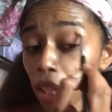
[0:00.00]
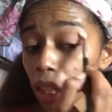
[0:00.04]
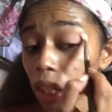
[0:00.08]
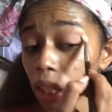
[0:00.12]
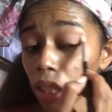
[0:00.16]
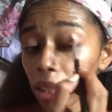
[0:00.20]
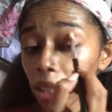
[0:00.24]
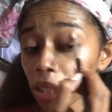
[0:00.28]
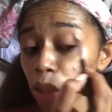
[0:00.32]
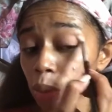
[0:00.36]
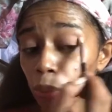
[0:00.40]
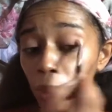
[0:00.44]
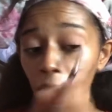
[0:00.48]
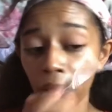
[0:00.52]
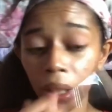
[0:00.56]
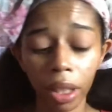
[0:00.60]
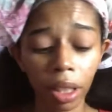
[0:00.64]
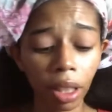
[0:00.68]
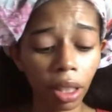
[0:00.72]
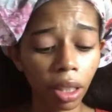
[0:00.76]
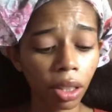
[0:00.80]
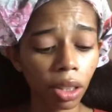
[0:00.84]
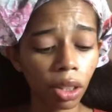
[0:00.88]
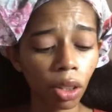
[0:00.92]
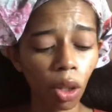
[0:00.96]
It is
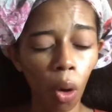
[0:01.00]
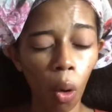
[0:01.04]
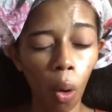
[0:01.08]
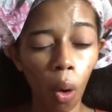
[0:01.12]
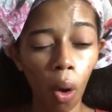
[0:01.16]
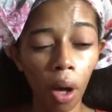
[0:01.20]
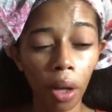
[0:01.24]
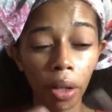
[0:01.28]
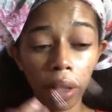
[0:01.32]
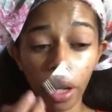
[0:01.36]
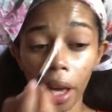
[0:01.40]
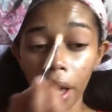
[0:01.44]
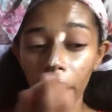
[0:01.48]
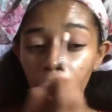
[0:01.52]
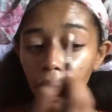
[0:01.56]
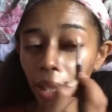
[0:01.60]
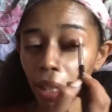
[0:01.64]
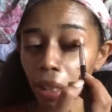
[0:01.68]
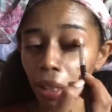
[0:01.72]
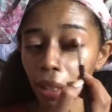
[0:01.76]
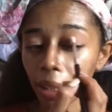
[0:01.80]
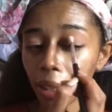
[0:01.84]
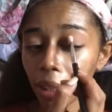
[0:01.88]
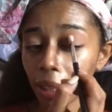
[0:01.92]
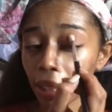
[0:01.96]
based on
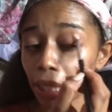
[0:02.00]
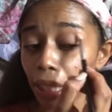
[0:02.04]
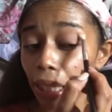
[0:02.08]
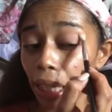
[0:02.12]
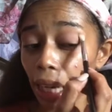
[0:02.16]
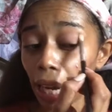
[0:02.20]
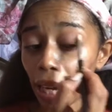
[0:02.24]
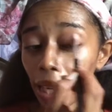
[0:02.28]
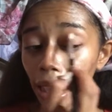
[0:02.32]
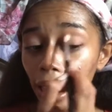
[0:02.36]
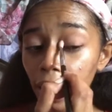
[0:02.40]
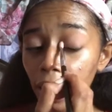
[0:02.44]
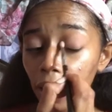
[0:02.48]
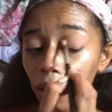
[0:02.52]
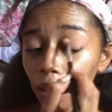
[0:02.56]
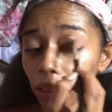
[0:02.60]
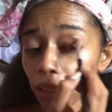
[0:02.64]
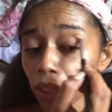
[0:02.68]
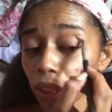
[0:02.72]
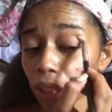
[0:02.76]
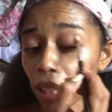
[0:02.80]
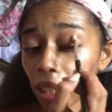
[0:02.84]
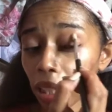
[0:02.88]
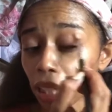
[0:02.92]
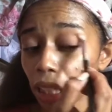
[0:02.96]
Ed Gein or
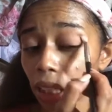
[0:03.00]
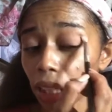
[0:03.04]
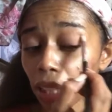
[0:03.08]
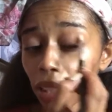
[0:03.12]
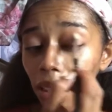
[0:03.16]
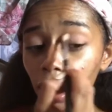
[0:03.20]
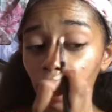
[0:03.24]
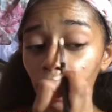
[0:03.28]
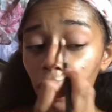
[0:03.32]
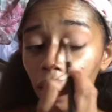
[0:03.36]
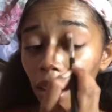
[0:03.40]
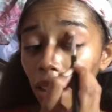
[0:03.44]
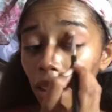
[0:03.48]
Gein.